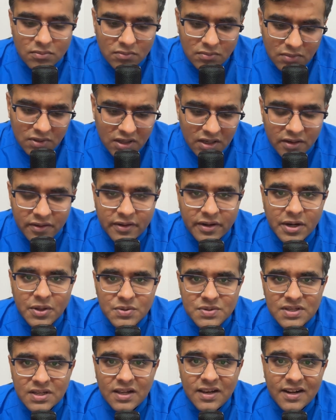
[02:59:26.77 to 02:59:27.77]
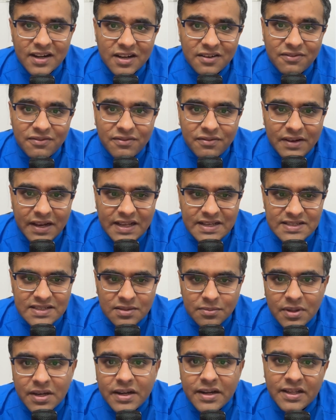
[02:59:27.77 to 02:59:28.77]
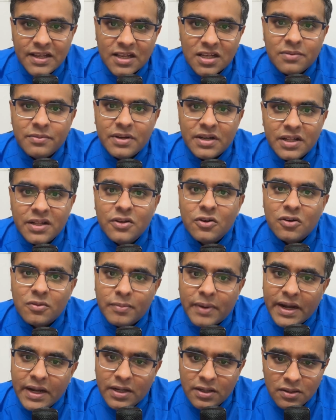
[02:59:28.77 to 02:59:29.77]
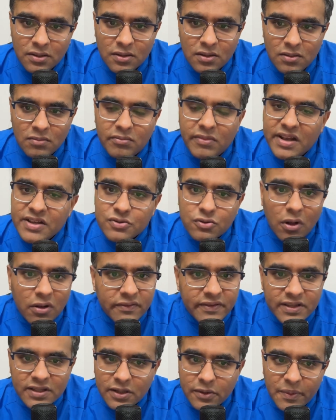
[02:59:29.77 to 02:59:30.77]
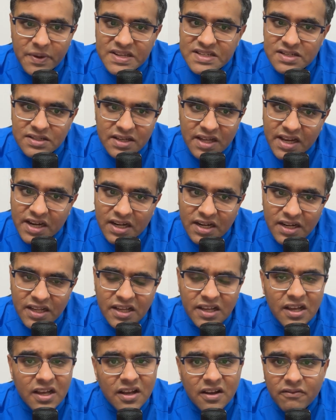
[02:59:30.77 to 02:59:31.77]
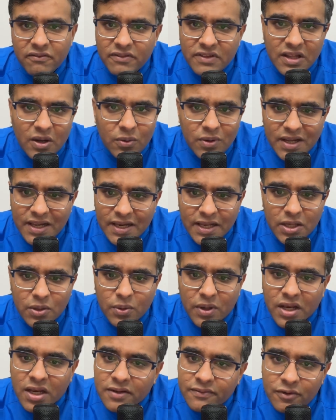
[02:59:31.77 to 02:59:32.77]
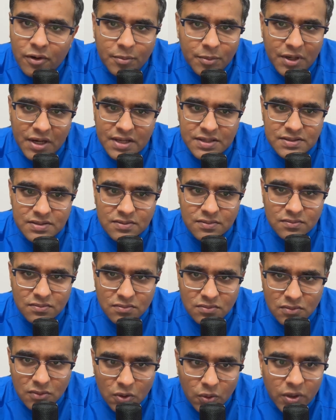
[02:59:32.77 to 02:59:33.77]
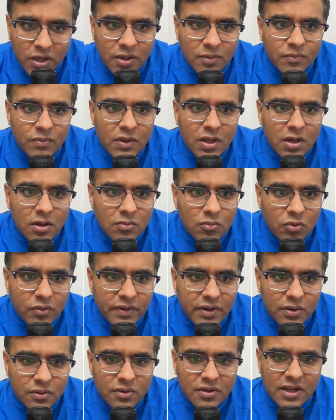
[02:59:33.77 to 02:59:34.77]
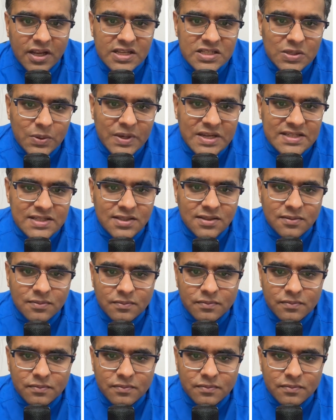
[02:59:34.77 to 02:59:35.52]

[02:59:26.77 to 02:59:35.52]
introducing a little flexibility element in your mind by solving the question directly without telling you any formulas. Okay, moving to the next question.